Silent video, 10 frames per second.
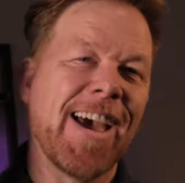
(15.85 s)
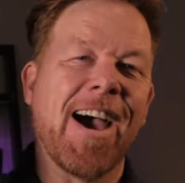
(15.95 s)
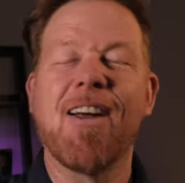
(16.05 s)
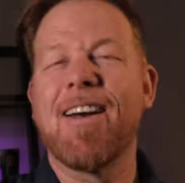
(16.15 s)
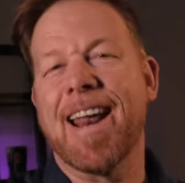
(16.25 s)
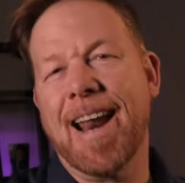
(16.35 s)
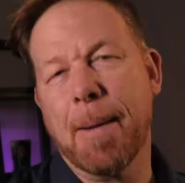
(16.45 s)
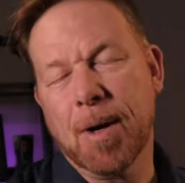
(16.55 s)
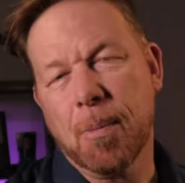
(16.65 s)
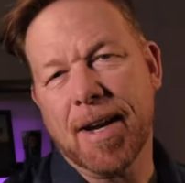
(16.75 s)
All right,
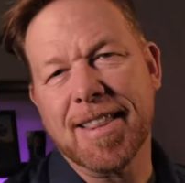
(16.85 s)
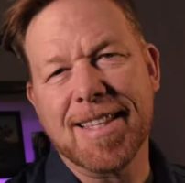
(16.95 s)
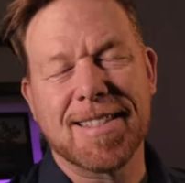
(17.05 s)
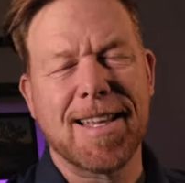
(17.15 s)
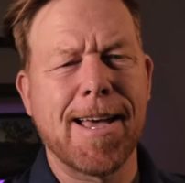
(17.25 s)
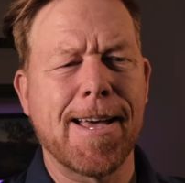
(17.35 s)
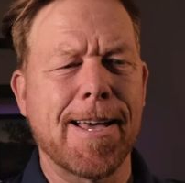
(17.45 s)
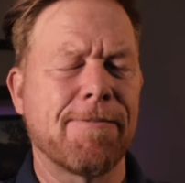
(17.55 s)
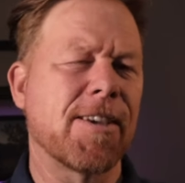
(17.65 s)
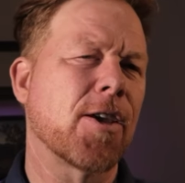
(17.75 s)
I'm gonna break this
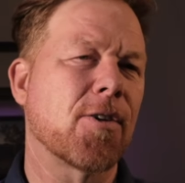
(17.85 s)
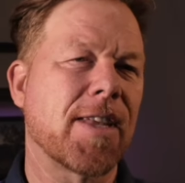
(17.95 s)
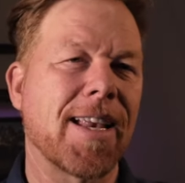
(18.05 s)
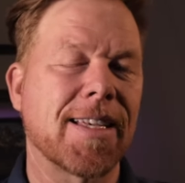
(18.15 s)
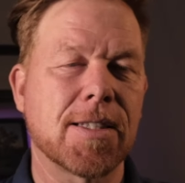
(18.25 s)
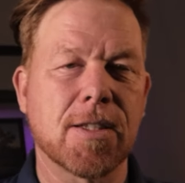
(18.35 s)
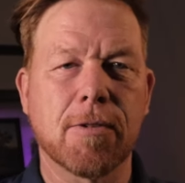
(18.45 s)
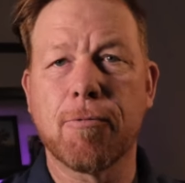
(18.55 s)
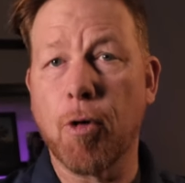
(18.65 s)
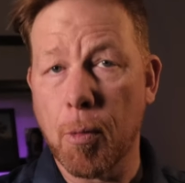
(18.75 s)
uh, video down
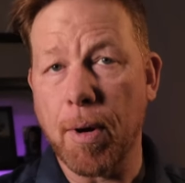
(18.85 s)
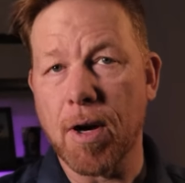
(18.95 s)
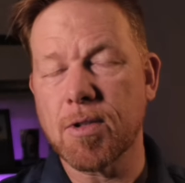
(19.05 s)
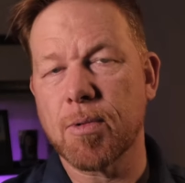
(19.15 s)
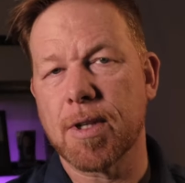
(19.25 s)
into four parts.